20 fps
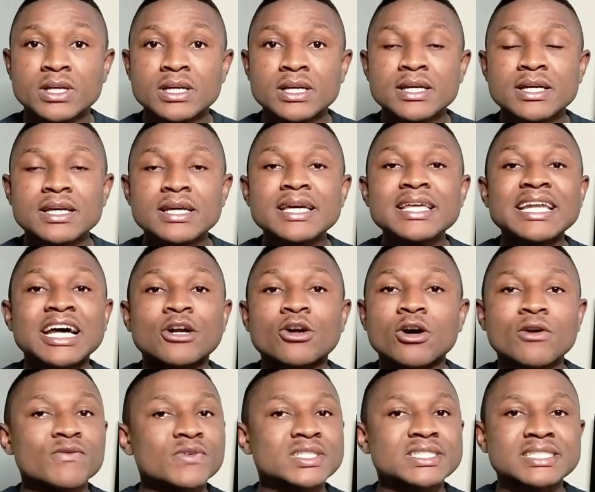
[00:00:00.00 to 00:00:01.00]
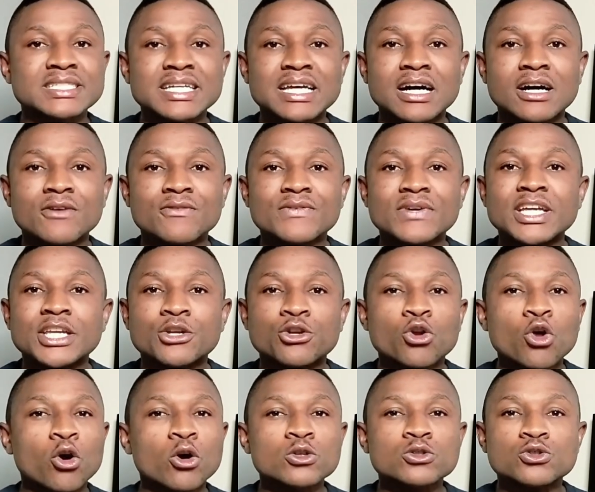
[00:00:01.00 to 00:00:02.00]
In and of itself, it
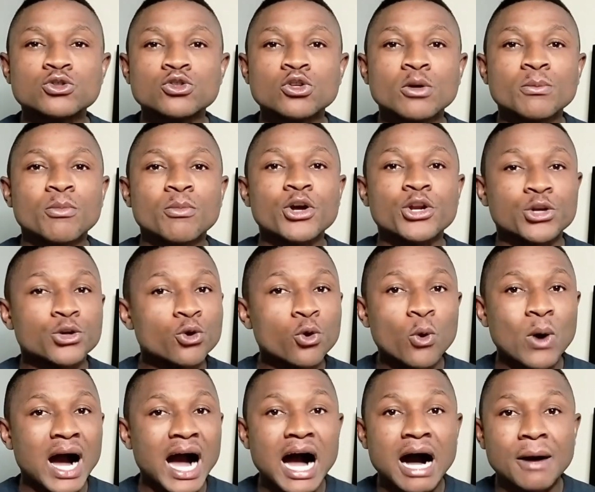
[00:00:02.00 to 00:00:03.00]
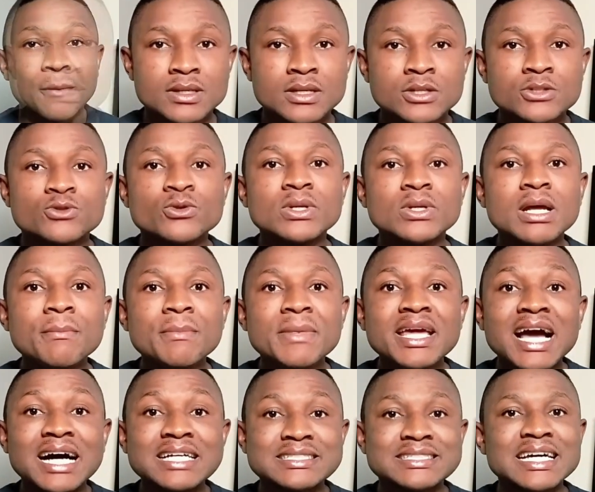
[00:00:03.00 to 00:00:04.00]
does nobody no harm. So let me
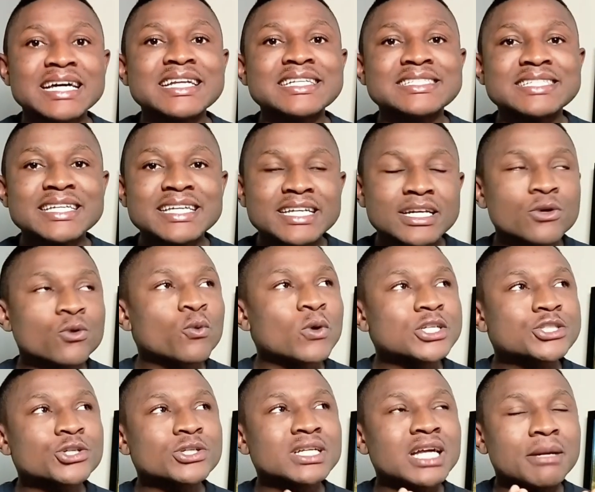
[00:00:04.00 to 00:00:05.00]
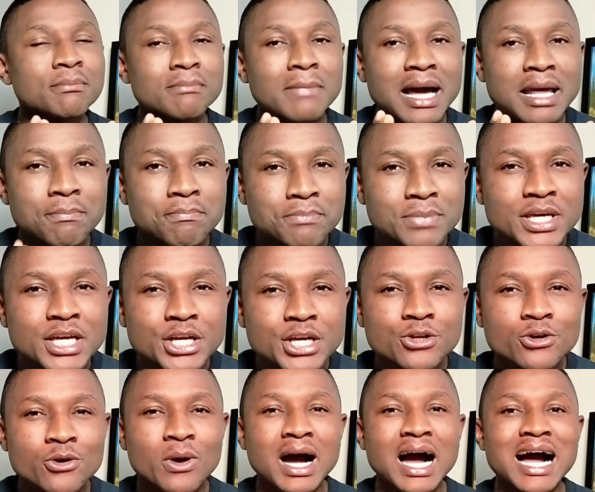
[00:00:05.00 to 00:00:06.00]
answer this hidden question that might be in
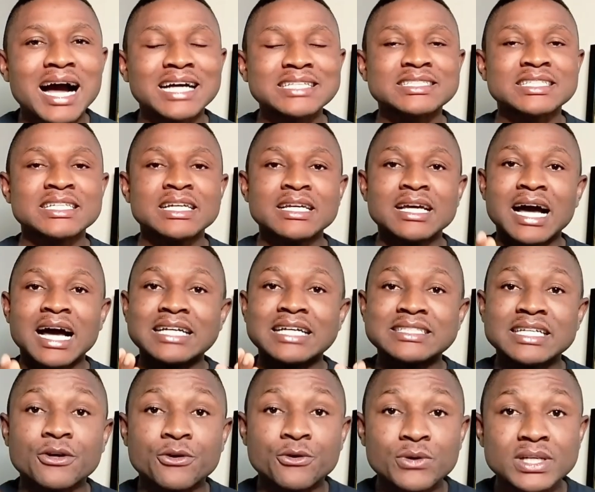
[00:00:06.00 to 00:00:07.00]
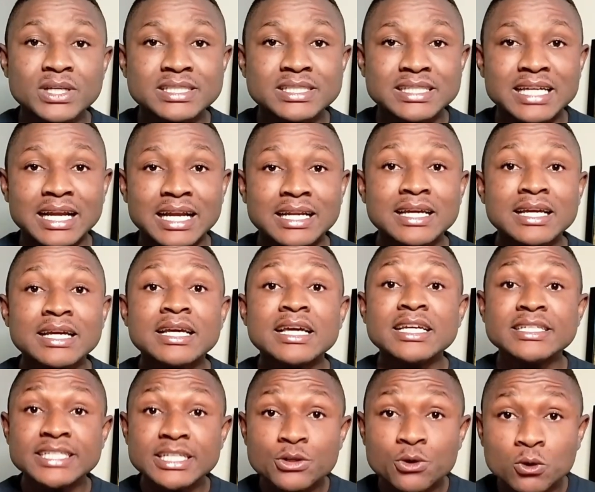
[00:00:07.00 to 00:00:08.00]
your heart as a Christian. Is
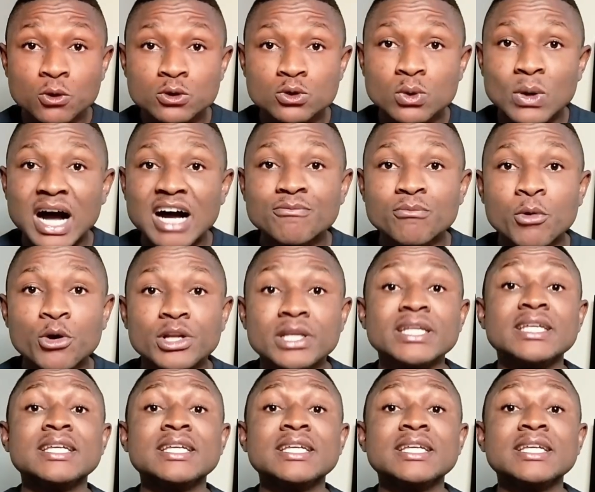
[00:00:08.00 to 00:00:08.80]
it good to have money?